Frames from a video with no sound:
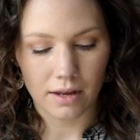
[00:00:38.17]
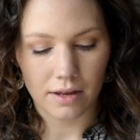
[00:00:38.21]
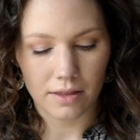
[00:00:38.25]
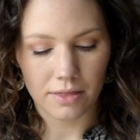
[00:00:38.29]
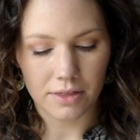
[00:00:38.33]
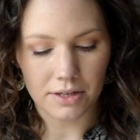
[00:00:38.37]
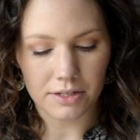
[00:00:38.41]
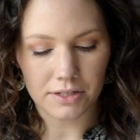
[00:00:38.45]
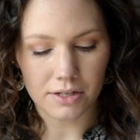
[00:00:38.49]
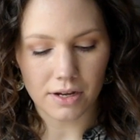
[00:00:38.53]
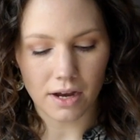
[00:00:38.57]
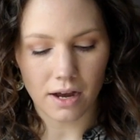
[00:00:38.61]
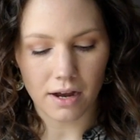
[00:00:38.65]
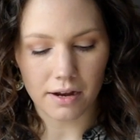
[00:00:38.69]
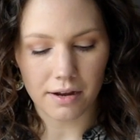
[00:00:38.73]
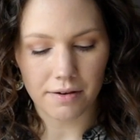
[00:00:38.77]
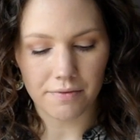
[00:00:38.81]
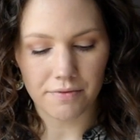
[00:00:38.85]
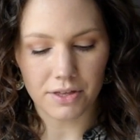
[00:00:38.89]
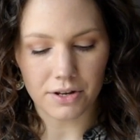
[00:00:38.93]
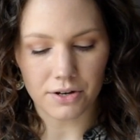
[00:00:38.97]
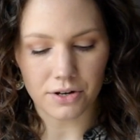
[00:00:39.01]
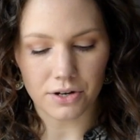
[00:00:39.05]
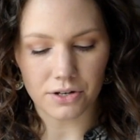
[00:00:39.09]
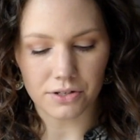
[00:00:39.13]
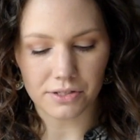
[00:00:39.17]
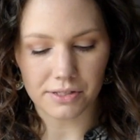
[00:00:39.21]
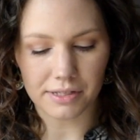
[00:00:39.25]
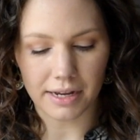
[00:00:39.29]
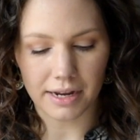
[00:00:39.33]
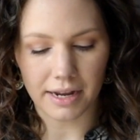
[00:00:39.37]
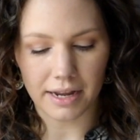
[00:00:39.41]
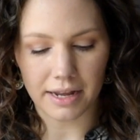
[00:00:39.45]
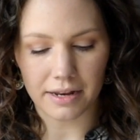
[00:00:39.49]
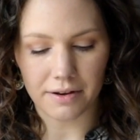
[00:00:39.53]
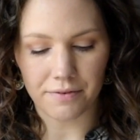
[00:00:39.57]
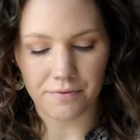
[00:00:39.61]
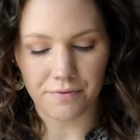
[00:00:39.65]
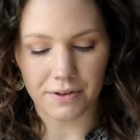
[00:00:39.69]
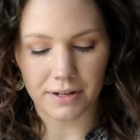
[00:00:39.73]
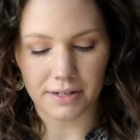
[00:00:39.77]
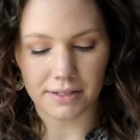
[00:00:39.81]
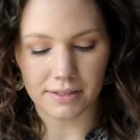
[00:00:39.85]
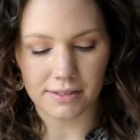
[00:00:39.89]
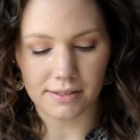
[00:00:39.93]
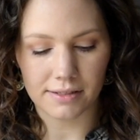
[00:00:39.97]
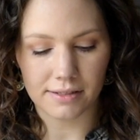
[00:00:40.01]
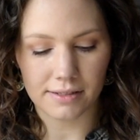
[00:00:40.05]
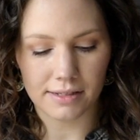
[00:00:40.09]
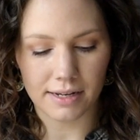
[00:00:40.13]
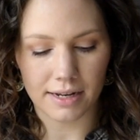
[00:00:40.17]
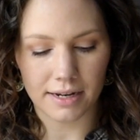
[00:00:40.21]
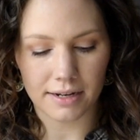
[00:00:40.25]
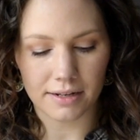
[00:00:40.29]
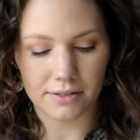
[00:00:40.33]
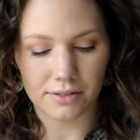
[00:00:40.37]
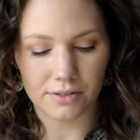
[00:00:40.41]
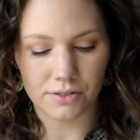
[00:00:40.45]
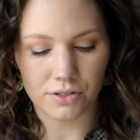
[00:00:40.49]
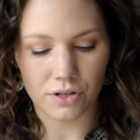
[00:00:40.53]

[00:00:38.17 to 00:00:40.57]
The tongue of the nursing infant sticks